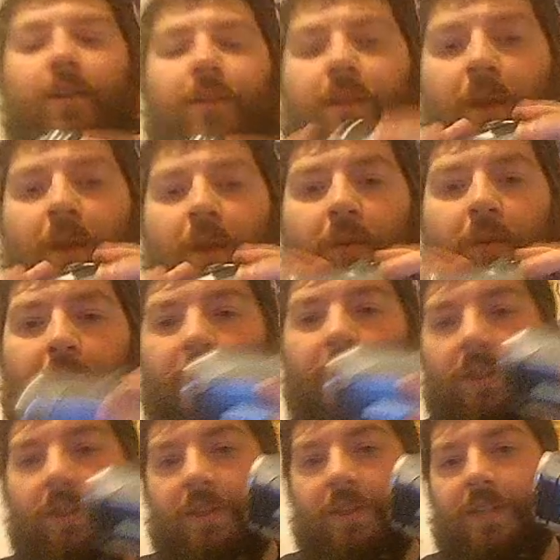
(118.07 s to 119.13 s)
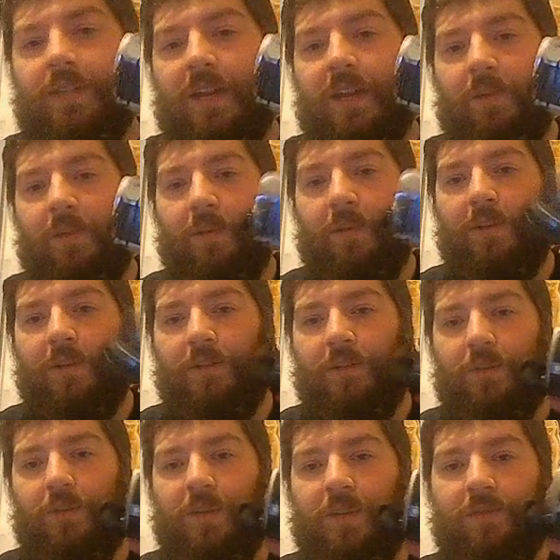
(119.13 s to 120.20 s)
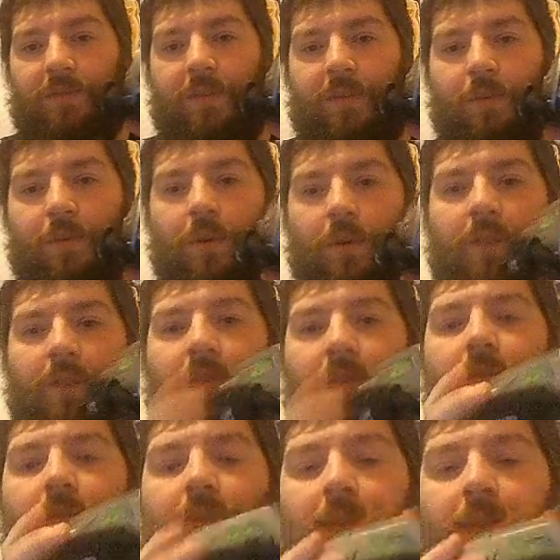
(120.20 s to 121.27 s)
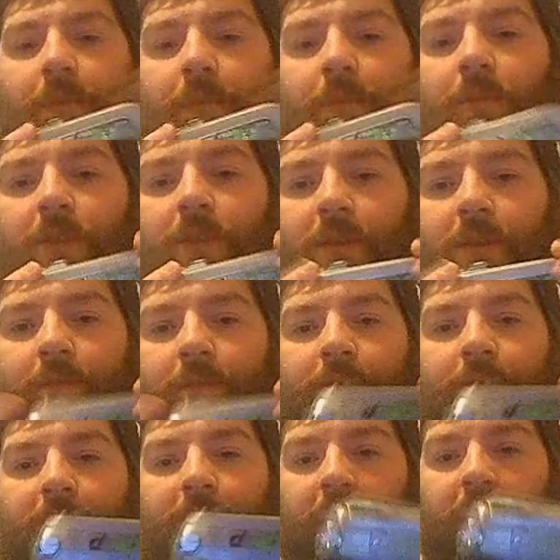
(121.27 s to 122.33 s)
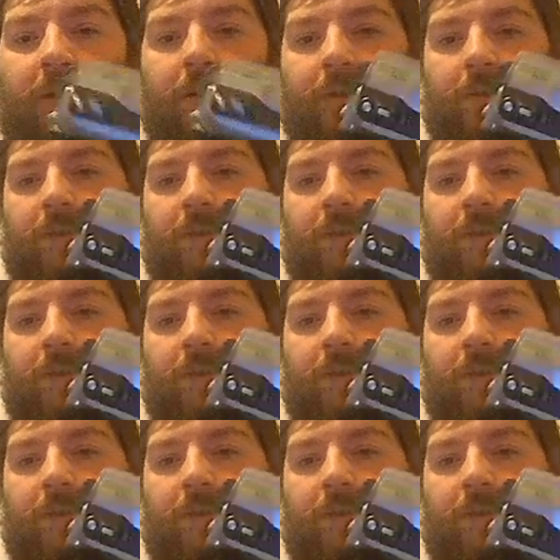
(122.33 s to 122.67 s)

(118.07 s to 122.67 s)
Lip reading: I will be putting this camera, which is what has filmed quite a few of the music videos